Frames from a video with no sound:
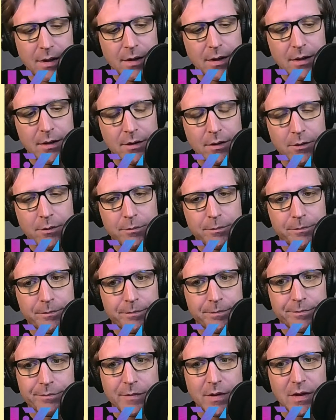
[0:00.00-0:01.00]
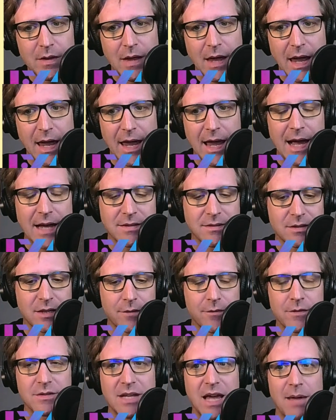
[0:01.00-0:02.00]
I know. The AI
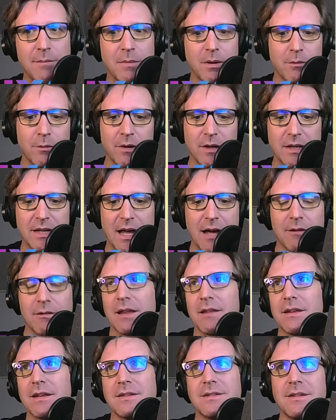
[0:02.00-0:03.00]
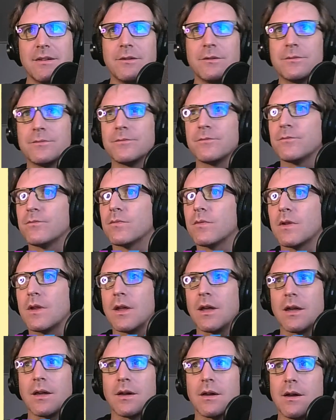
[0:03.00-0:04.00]
stuff has got me really down lately too.
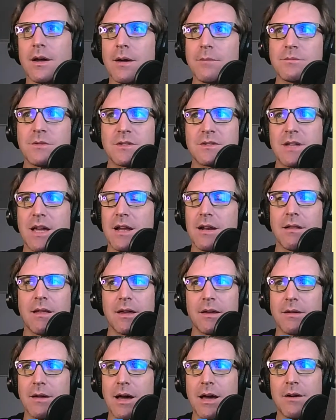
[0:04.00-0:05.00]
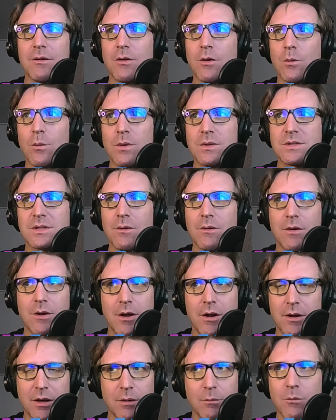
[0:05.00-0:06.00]
Like I'm just kind of like I don't know what's going
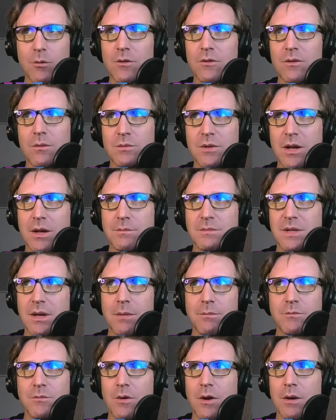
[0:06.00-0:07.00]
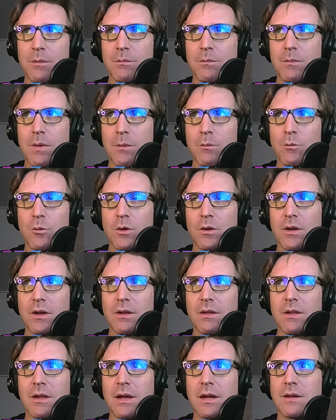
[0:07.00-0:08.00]
on anymore. Sometimes I'm really
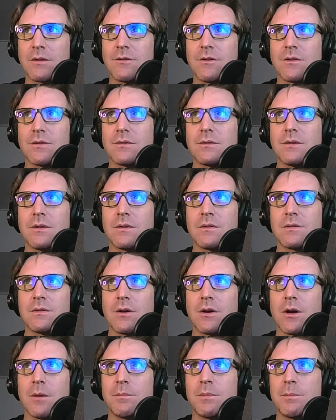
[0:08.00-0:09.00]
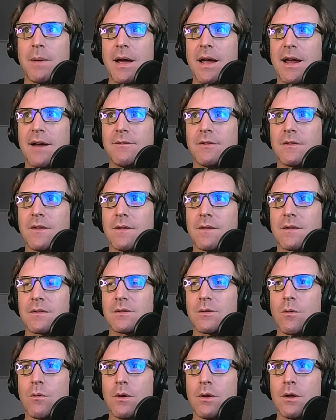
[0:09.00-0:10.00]
like just disturbed by everything that's
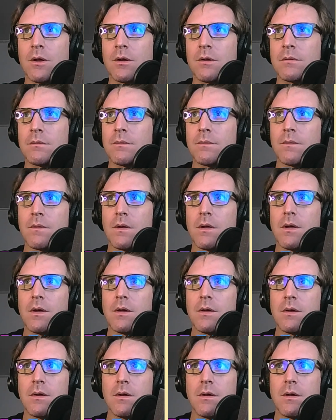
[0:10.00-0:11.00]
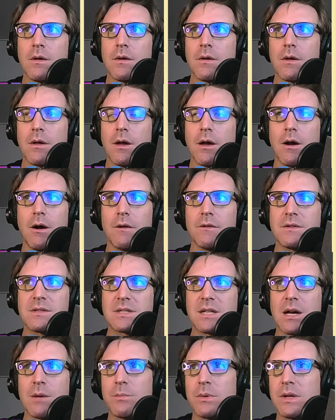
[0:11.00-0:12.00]
going on. All these
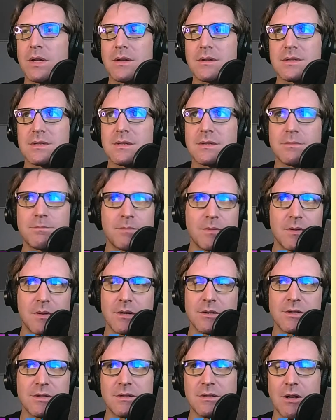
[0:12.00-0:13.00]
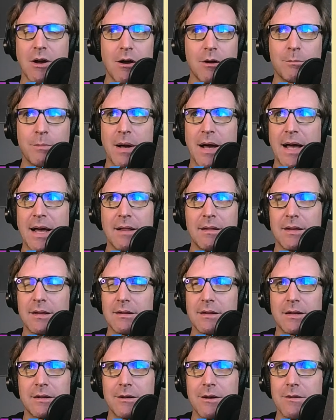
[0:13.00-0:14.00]
companies they're just dogpiling
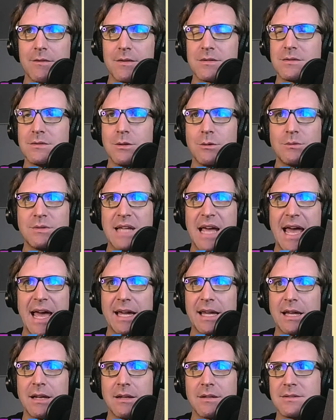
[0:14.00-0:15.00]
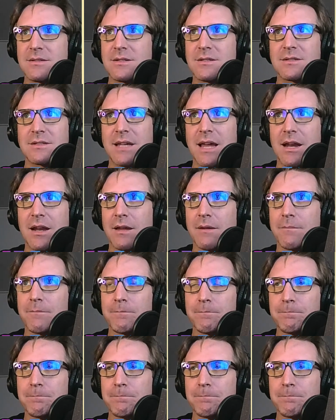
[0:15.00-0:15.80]
like all this new tech and it's just getting